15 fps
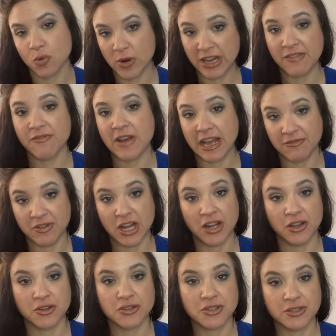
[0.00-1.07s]

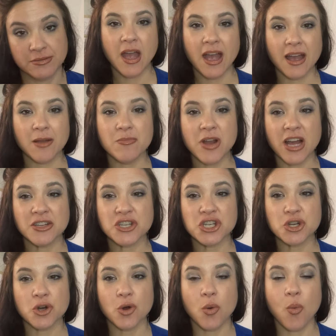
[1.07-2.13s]
$25. I'm not
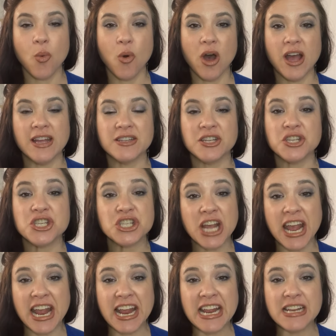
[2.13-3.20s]
sure what
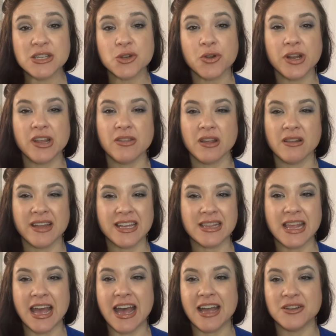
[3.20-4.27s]
shades or anything like
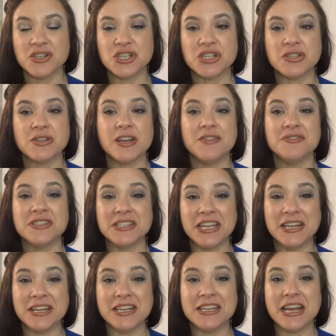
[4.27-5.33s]
that, just have
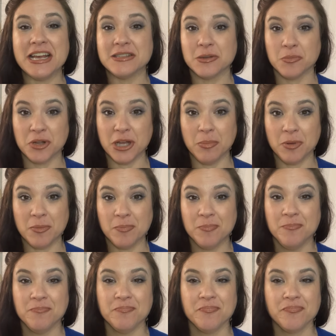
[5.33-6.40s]
seen it as a blip.
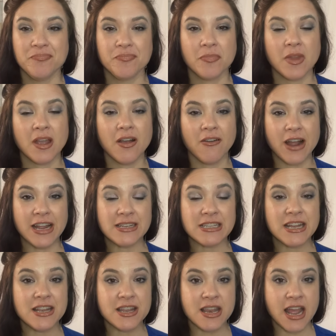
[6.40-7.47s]
All right,
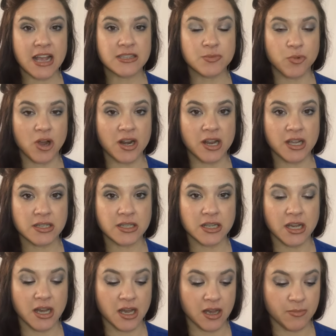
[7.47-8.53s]
next product
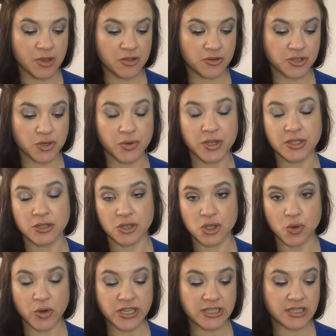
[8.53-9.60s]
um, they're showing as a
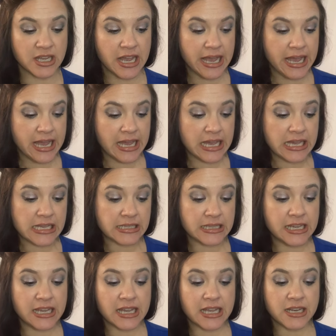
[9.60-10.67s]
choice is
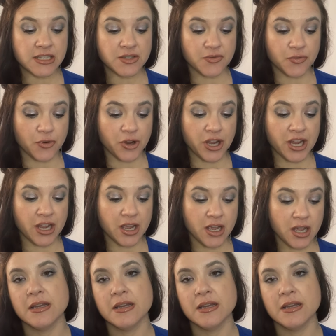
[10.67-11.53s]
the Innisfree